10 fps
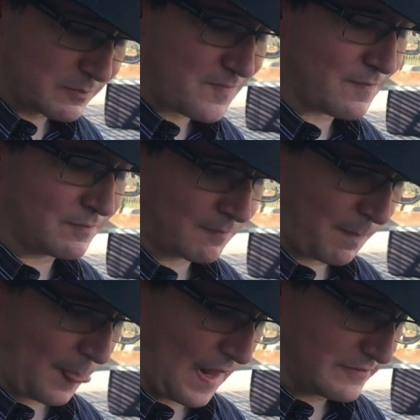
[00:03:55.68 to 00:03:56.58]
Mm.
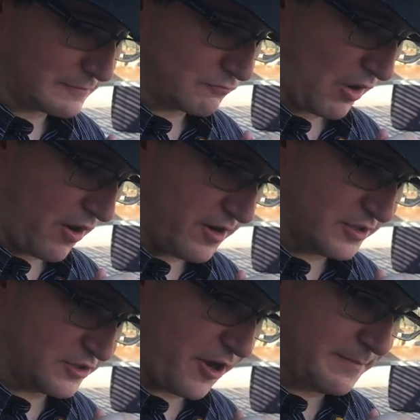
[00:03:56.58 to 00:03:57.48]

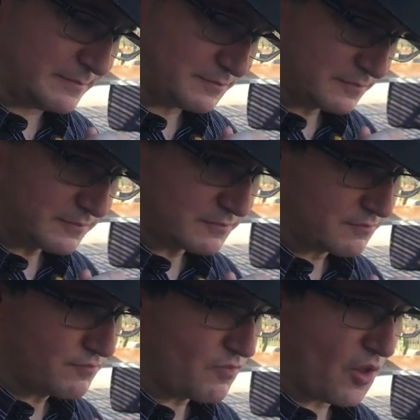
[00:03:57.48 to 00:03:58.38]
There's a
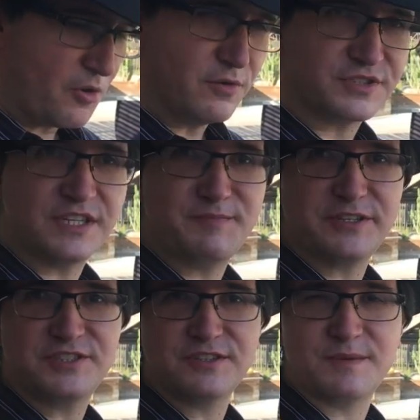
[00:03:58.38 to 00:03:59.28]
ooh, there's nice
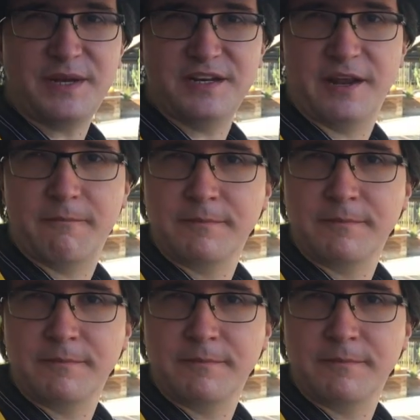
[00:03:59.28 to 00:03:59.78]
big chunks of meat in it.